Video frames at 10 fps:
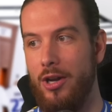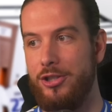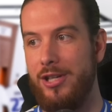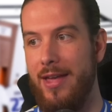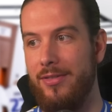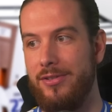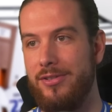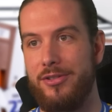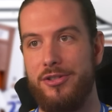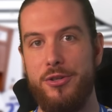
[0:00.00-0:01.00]
a
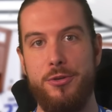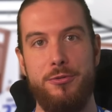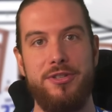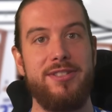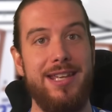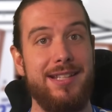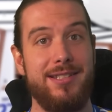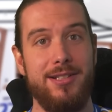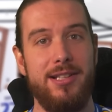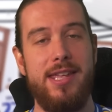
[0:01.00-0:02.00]
chance to
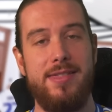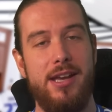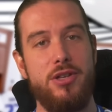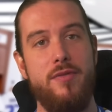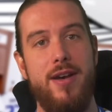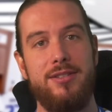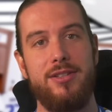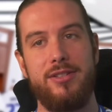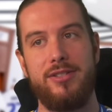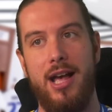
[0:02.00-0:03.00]
settle in that
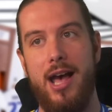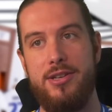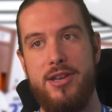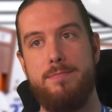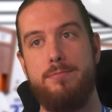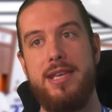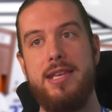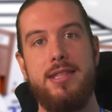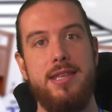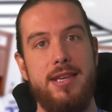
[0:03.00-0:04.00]
Juventus side and
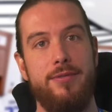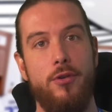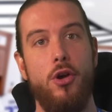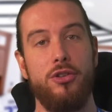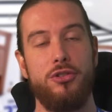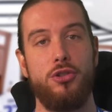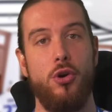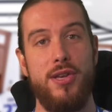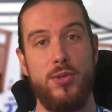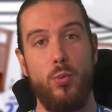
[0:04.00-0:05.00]
be the first
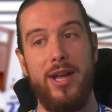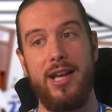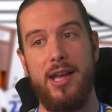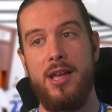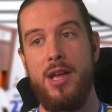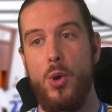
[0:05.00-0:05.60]
choice winger,